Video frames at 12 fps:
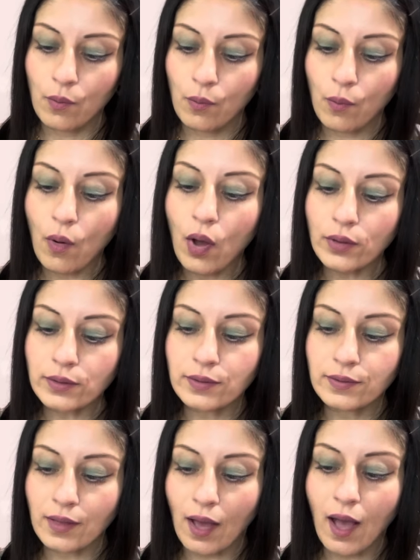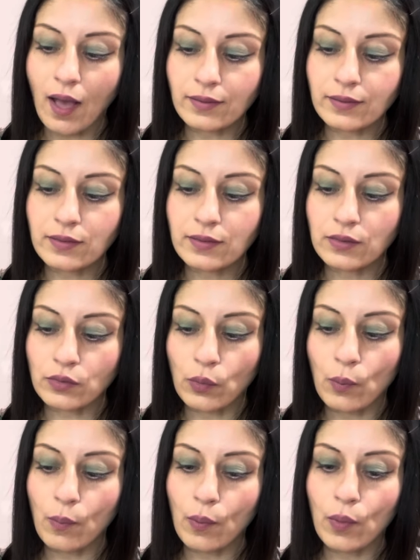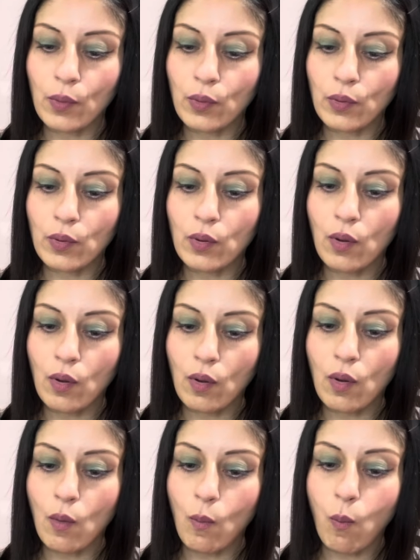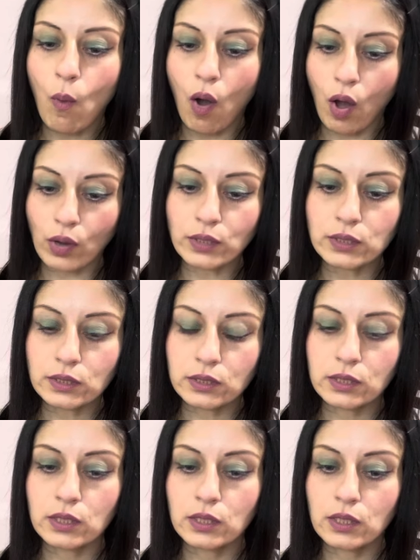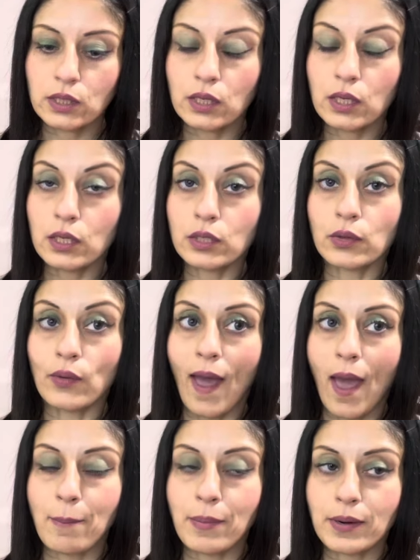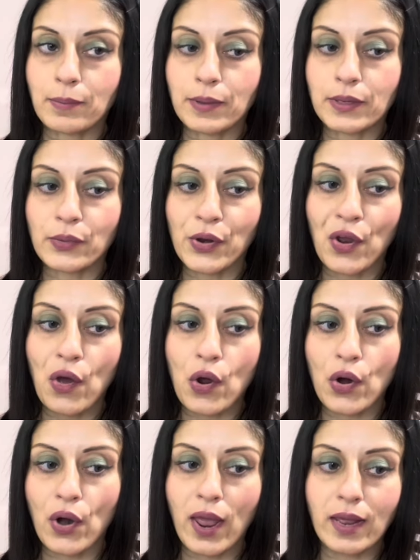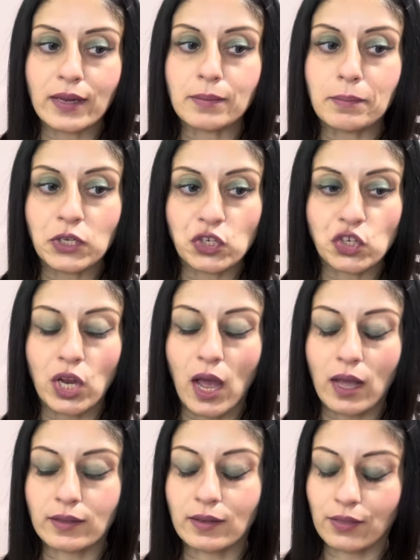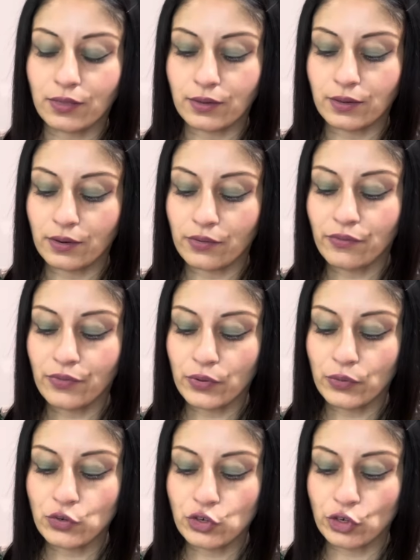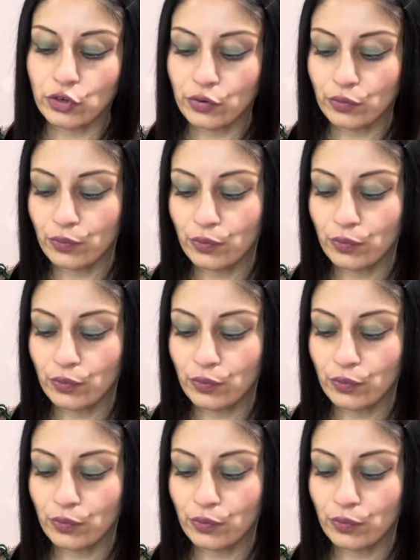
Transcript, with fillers: What does Sumbul want to happen between her and Mishkat in the near future?